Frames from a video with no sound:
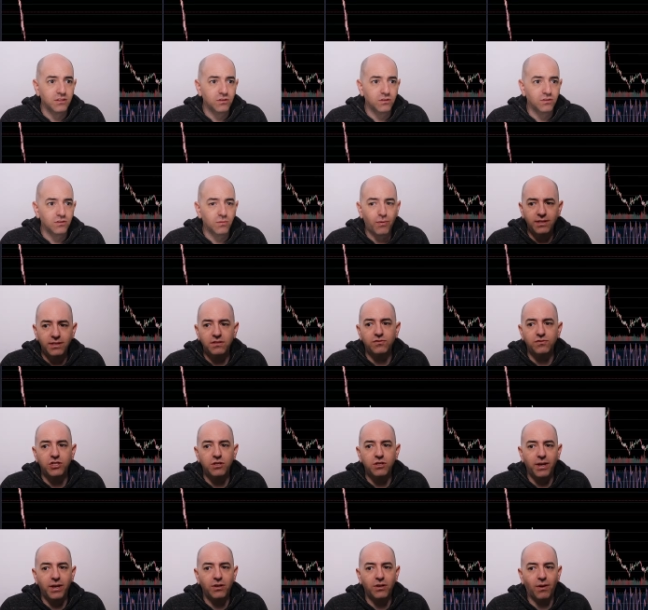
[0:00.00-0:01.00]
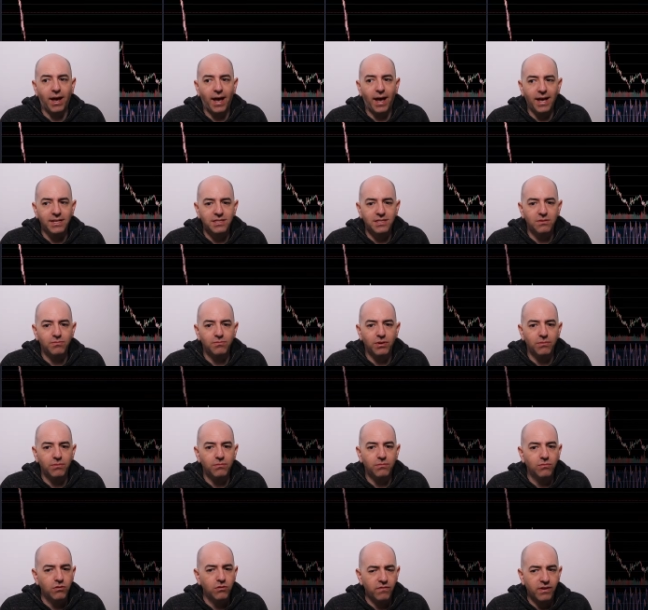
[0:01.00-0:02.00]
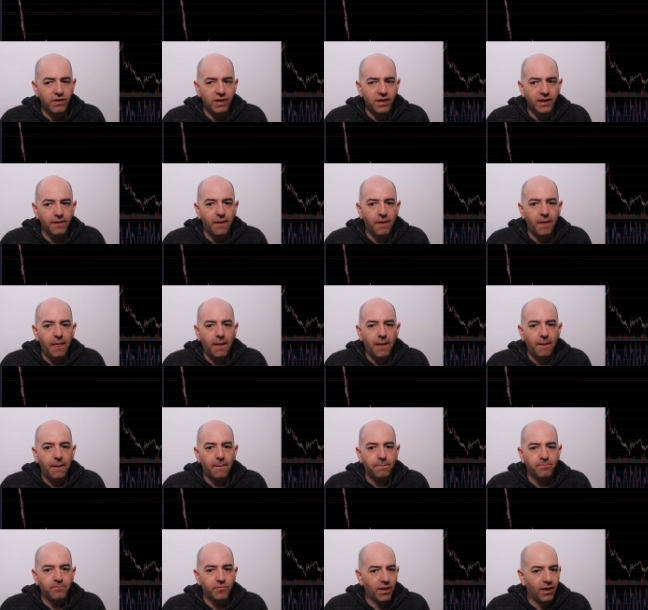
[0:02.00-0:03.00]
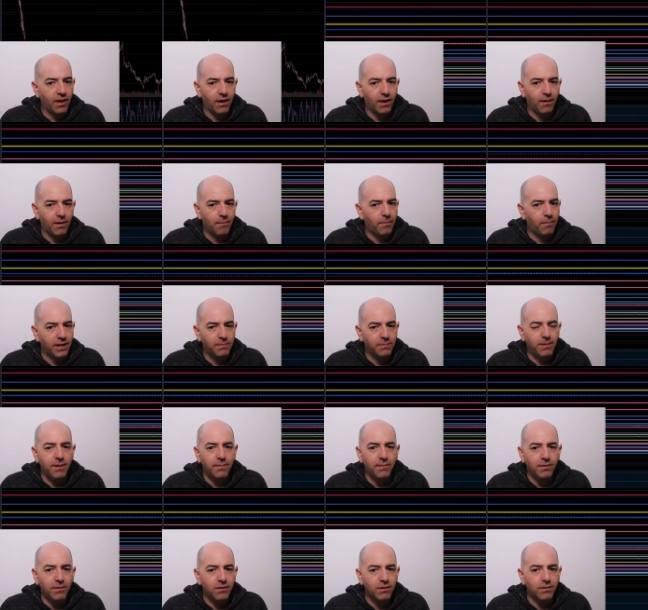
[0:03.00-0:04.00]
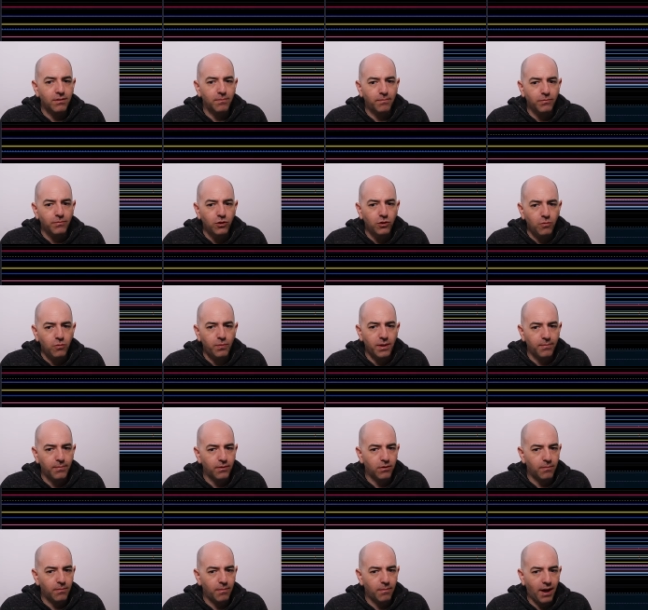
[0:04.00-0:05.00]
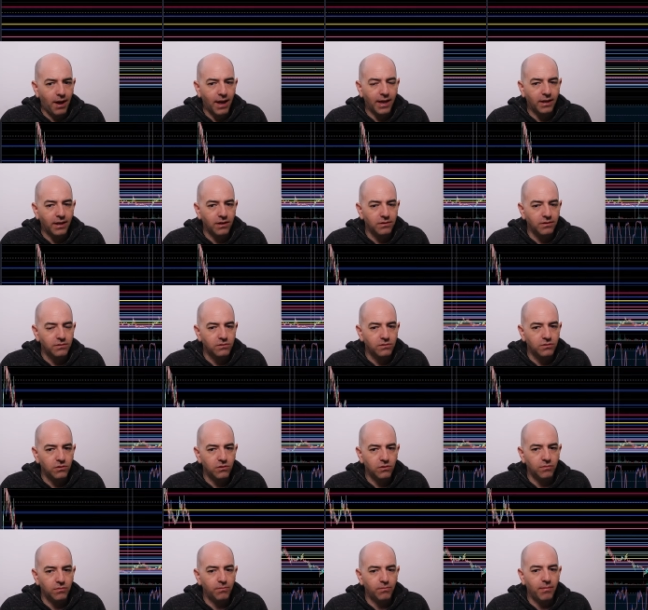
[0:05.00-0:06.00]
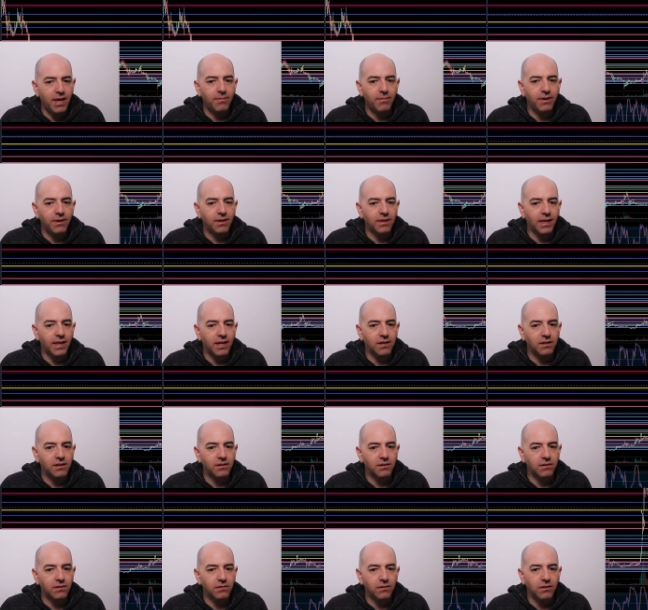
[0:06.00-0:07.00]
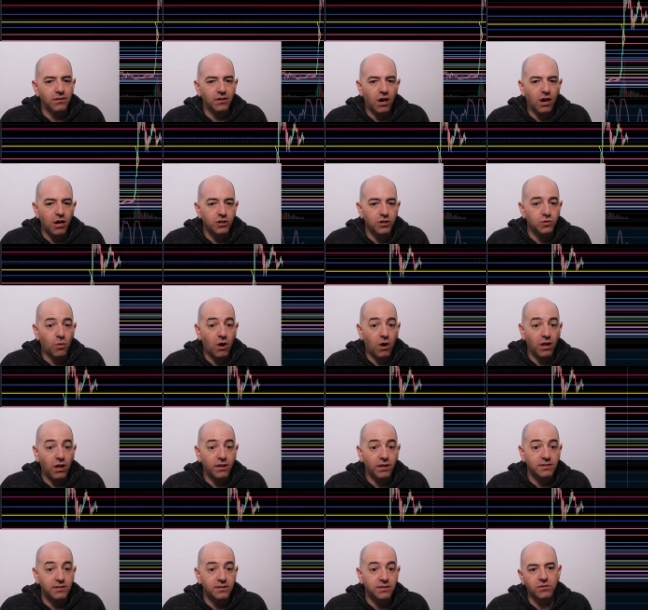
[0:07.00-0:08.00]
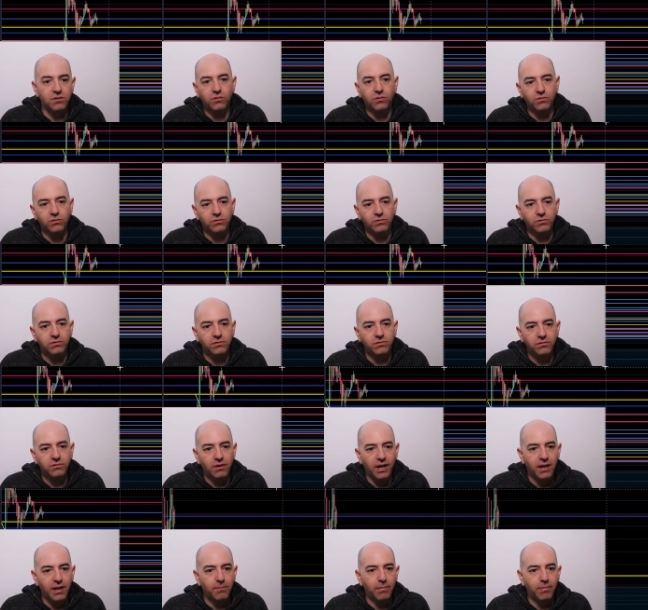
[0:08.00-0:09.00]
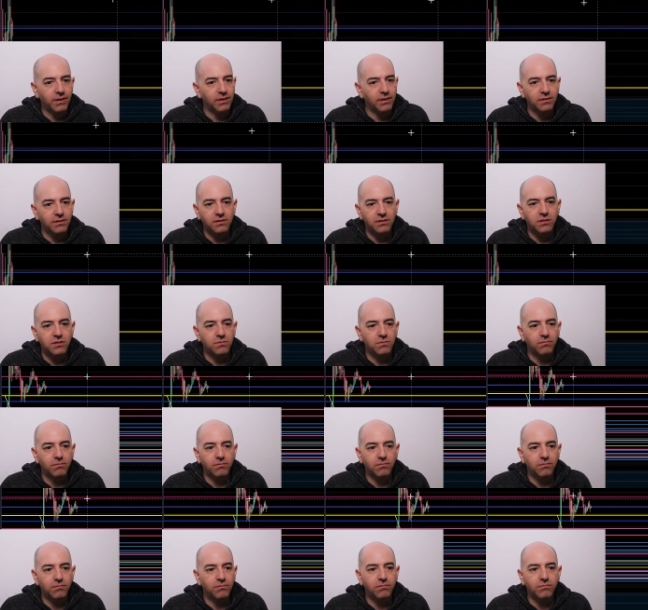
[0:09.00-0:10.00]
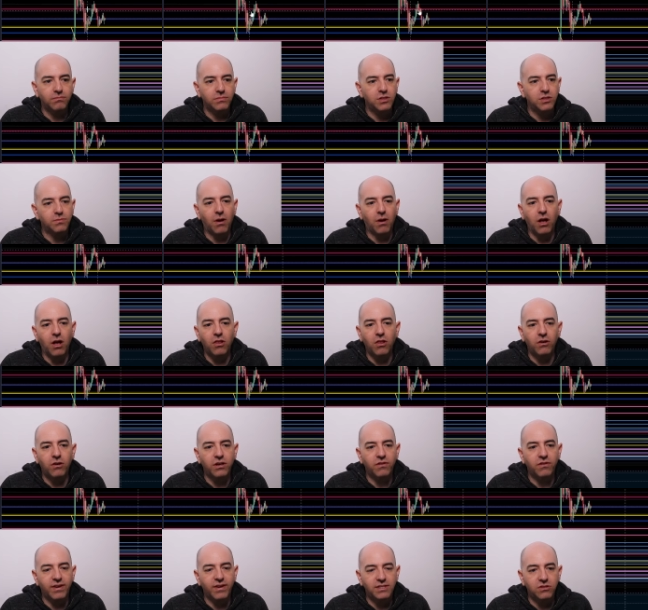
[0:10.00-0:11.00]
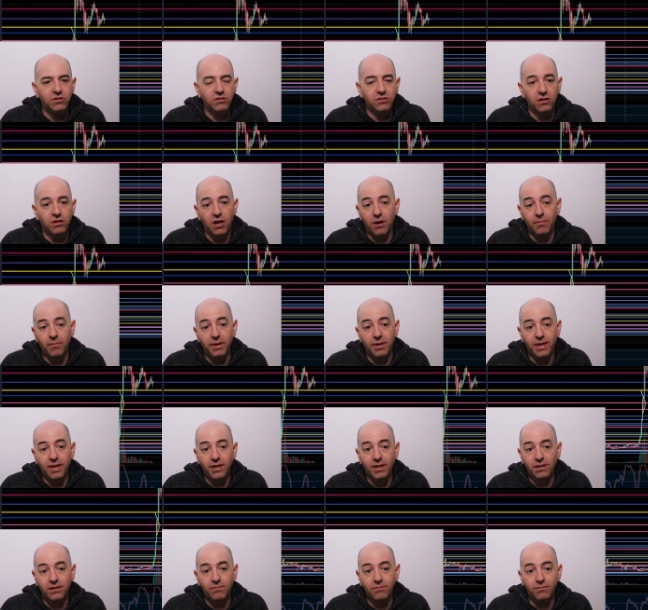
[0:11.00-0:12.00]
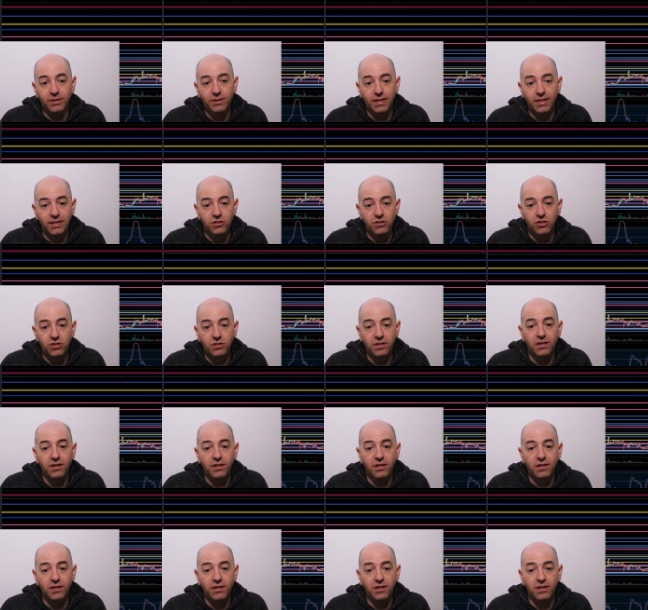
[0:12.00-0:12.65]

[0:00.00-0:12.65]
price of Shiba Inu hasn't been moving, but new people are buying. So maybe like large wallets sold, right? But smaller investors are coming in potentially.